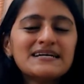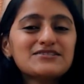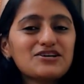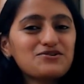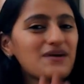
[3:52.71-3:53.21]

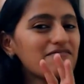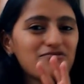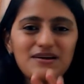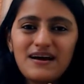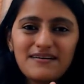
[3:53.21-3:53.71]
So you have
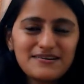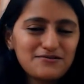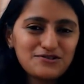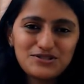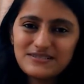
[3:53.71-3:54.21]
300
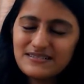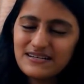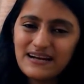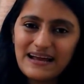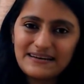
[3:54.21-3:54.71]
questions in
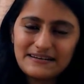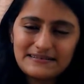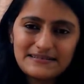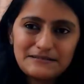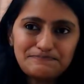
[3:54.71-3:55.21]
the grand
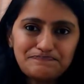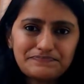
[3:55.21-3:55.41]
test.